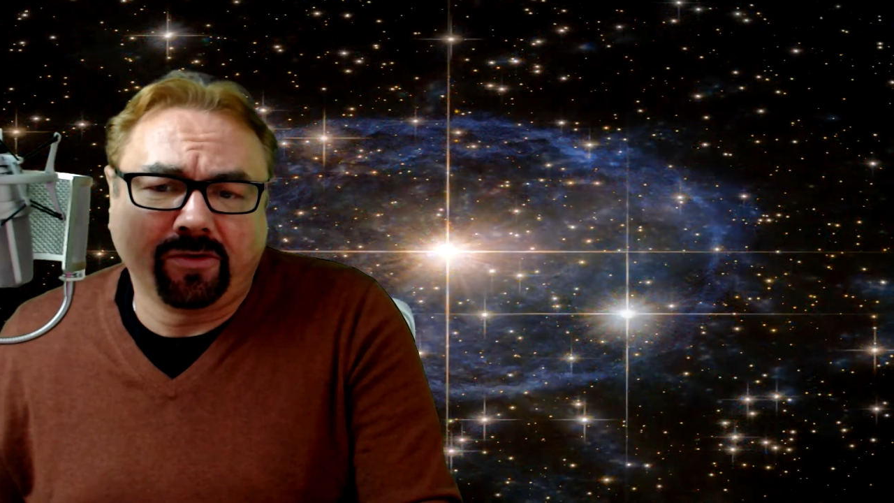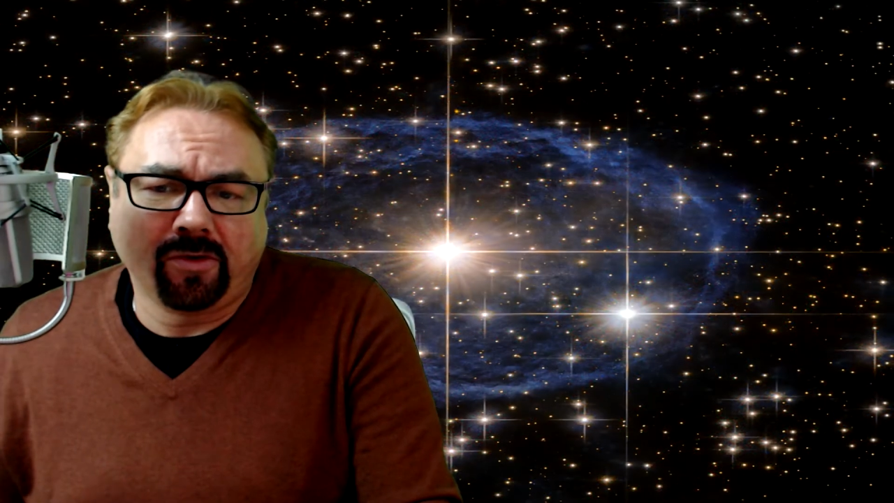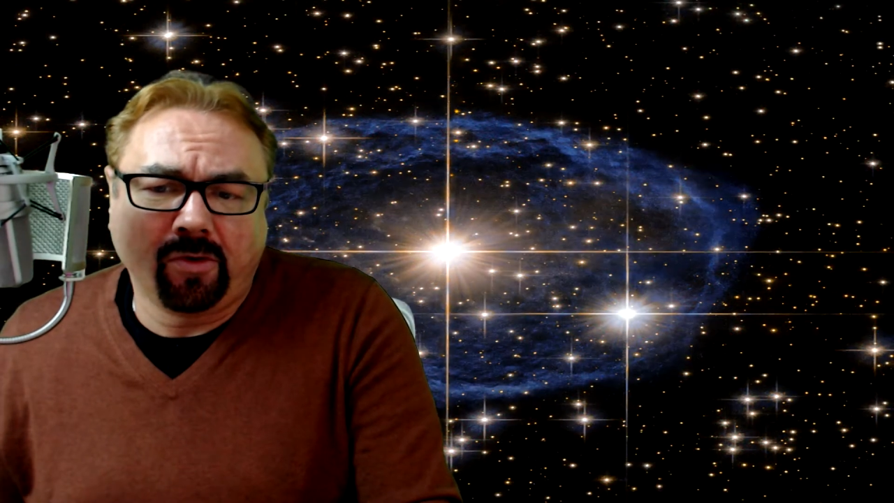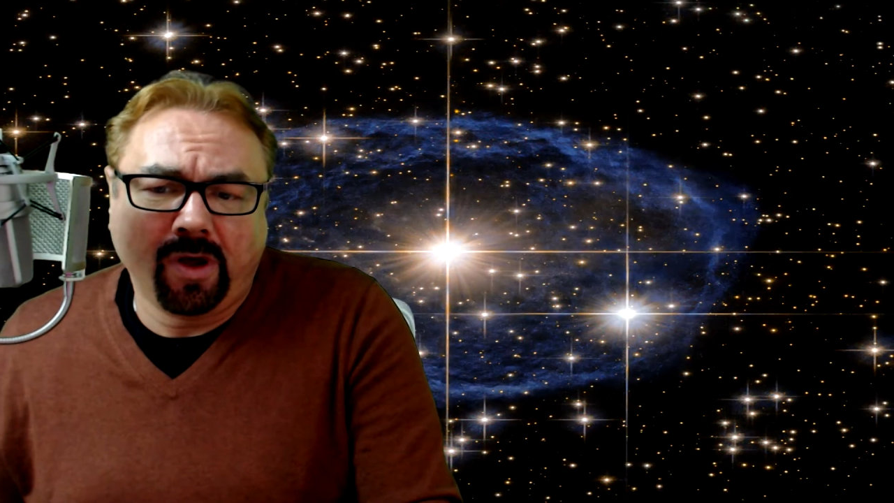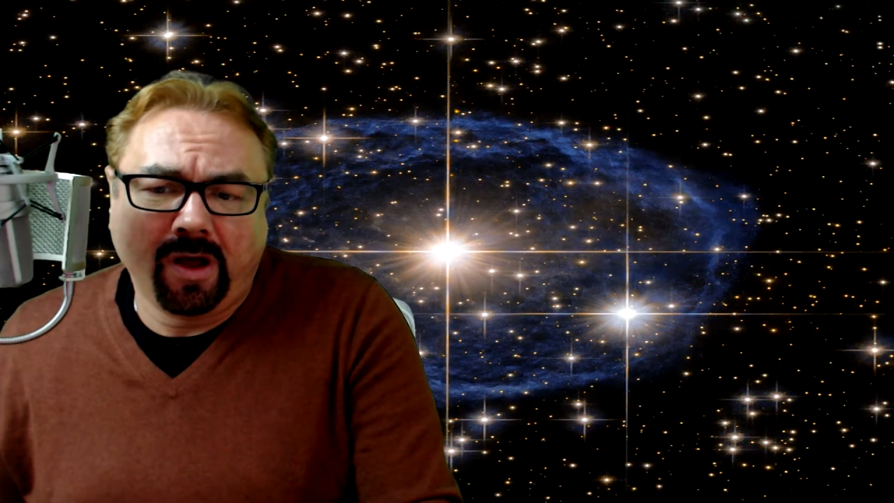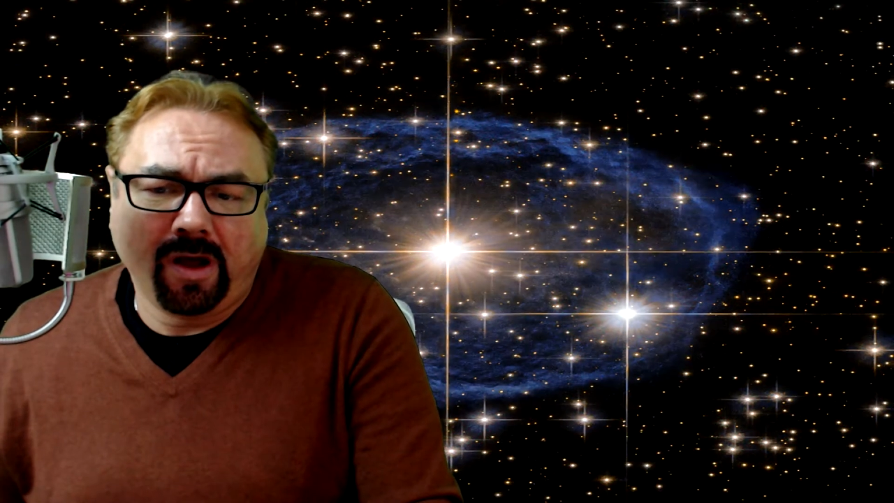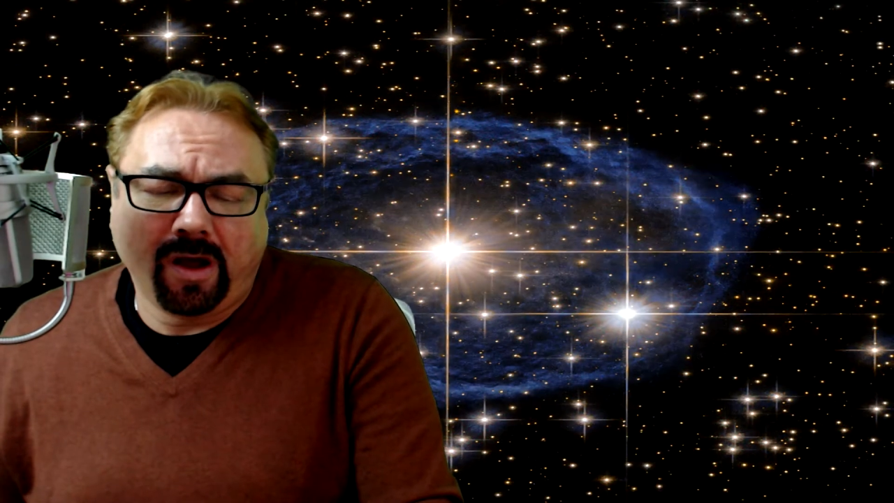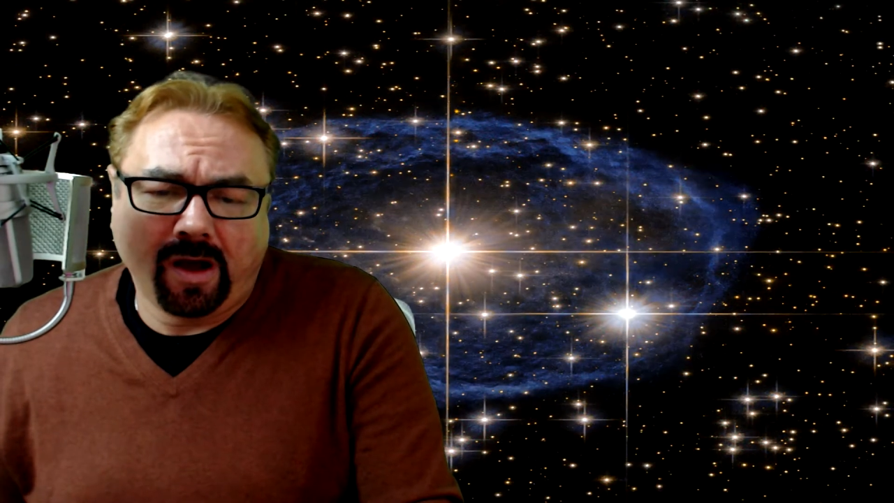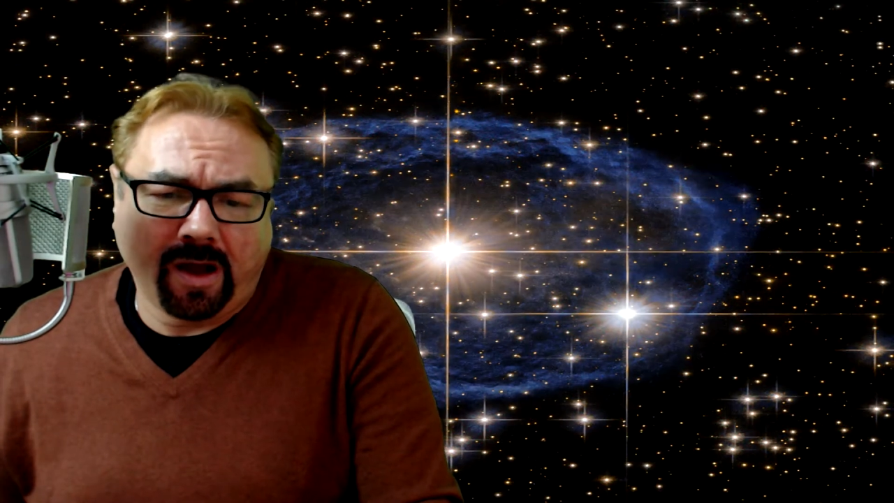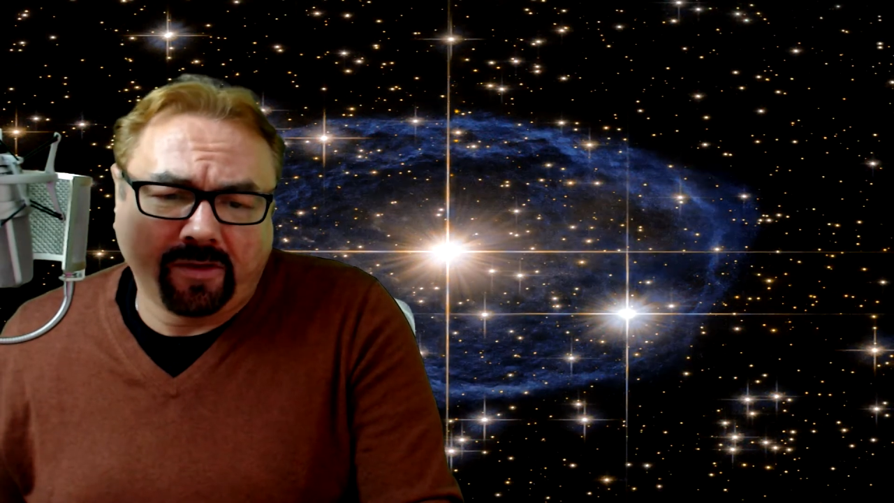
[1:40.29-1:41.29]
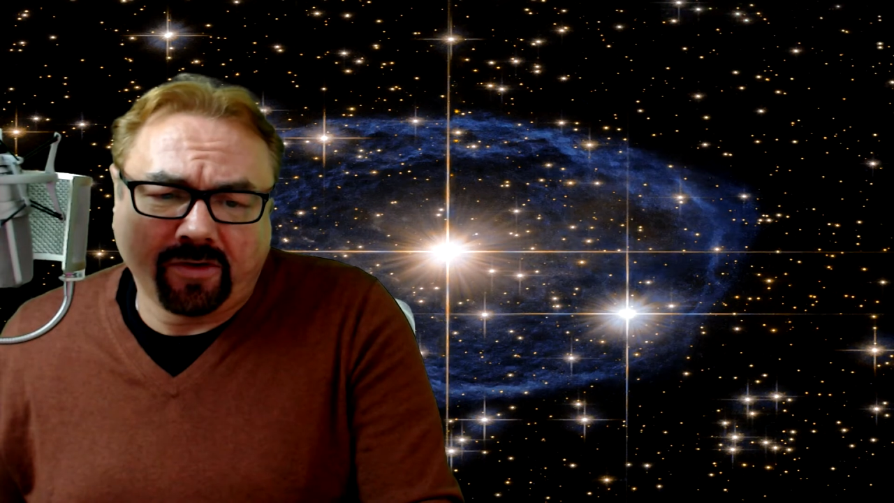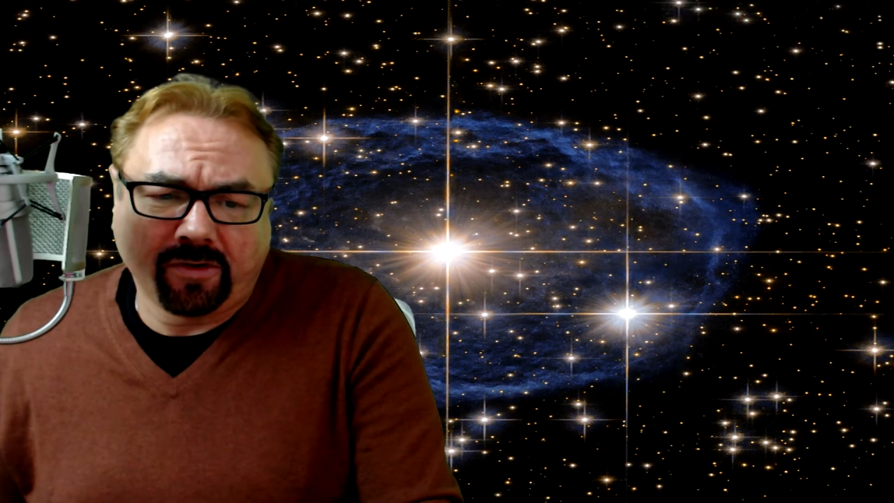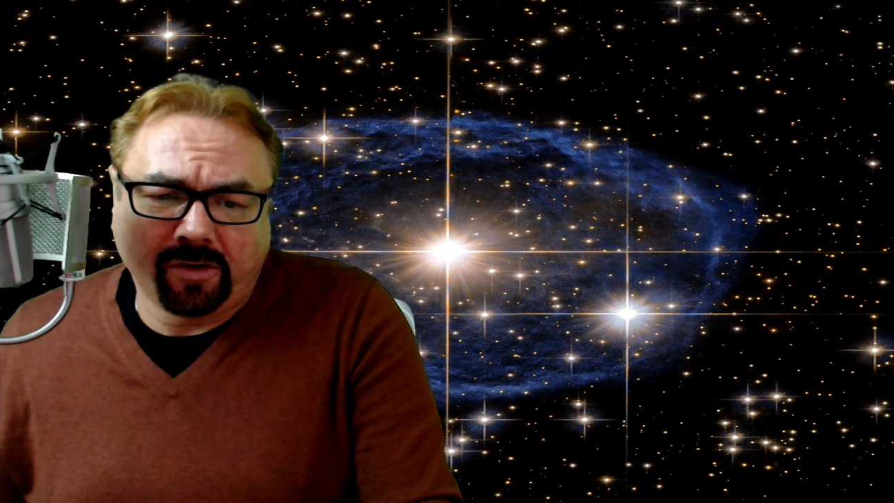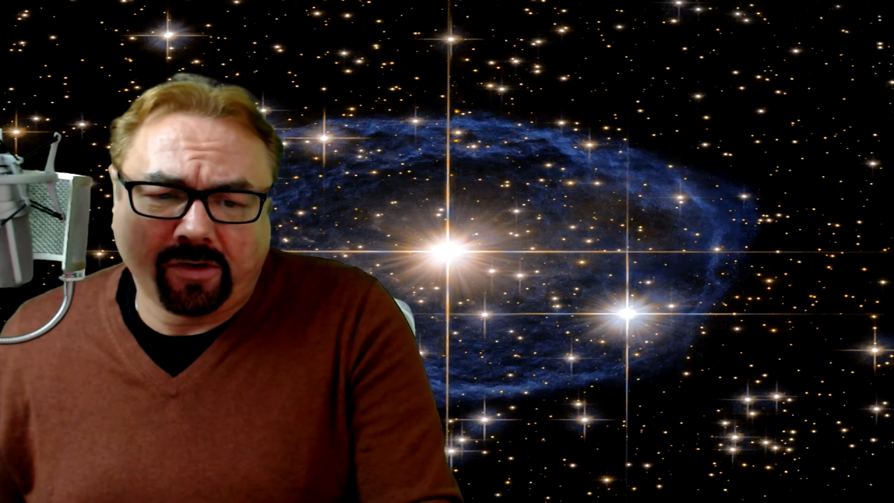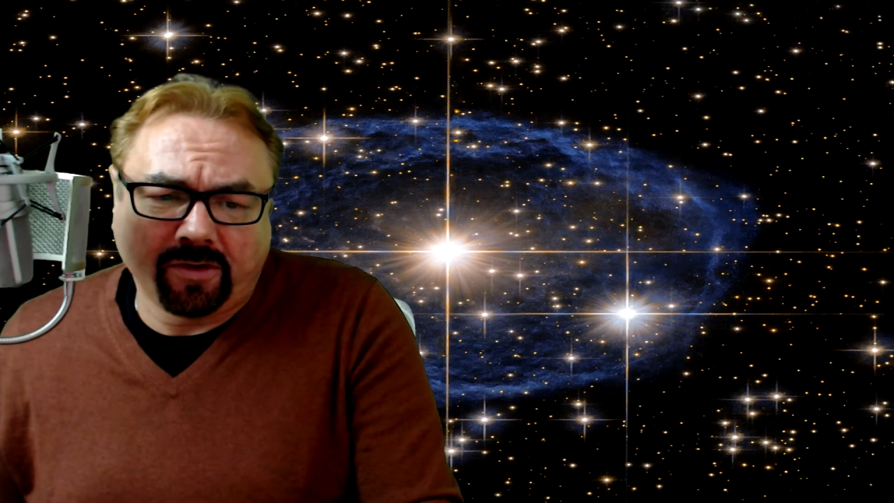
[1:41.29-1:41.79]
So I
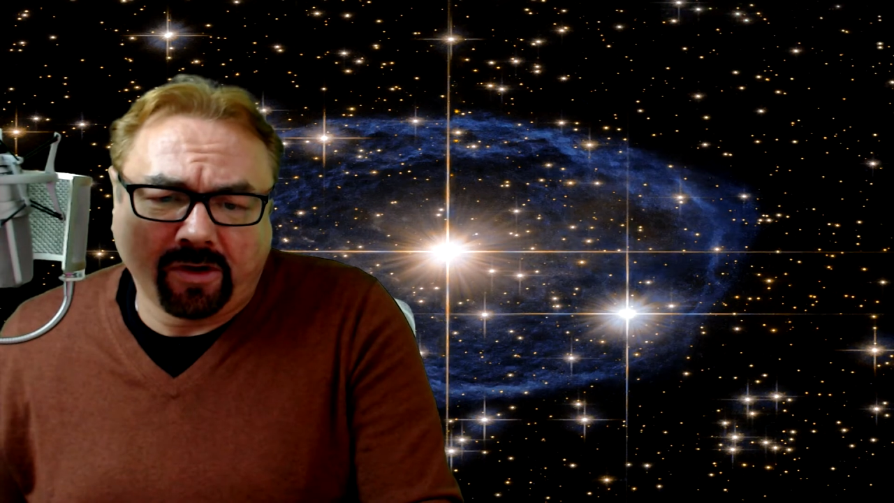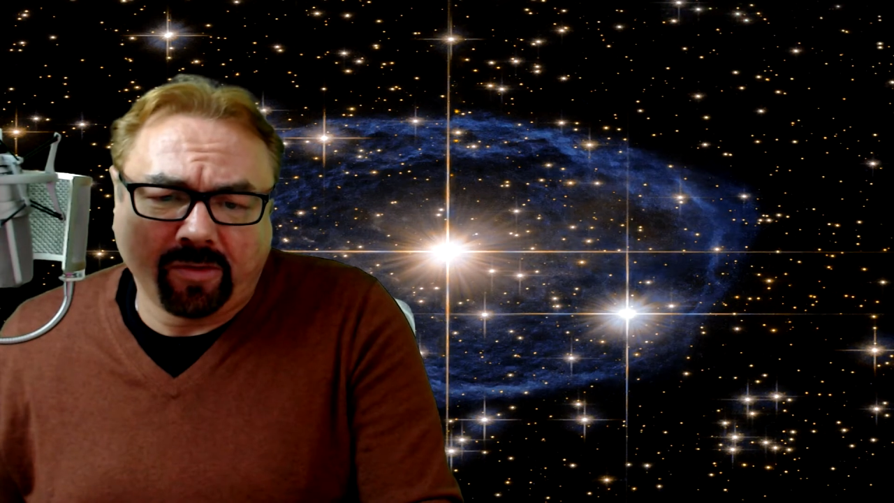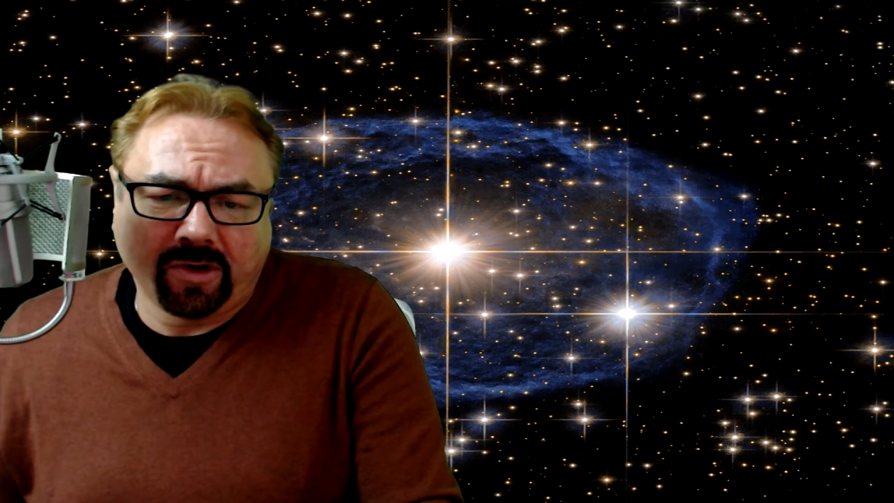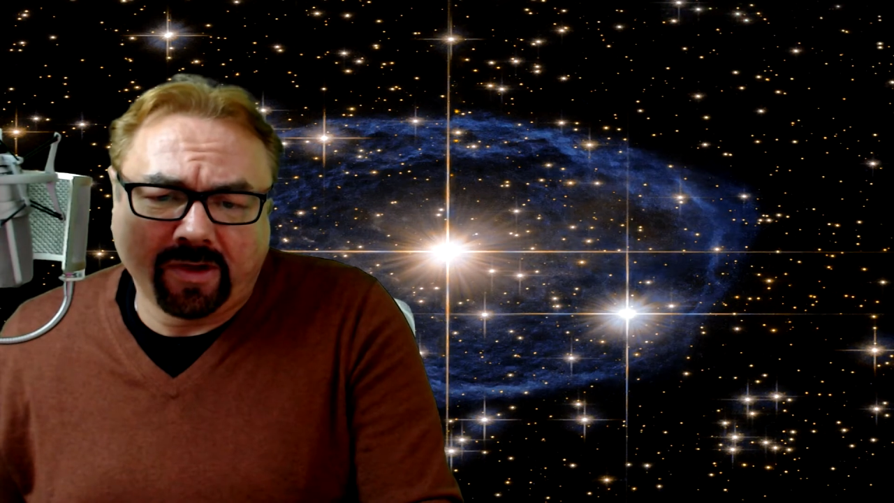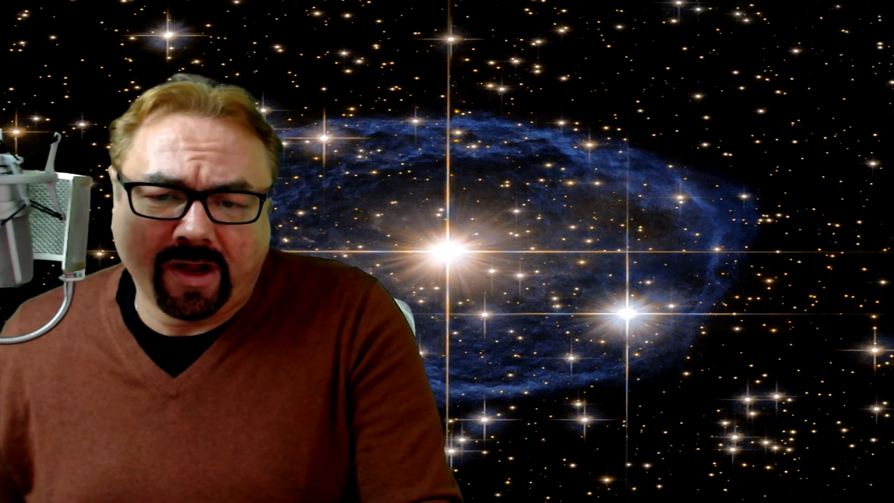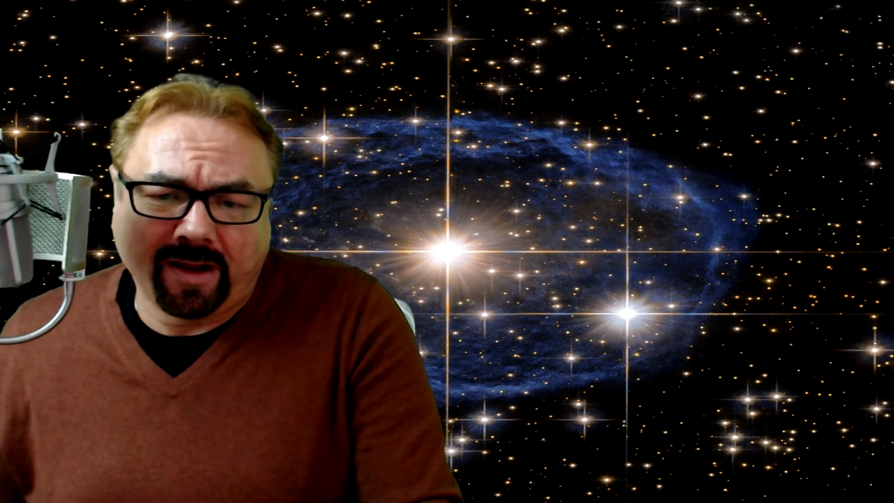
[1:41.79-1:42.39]
started talking about that,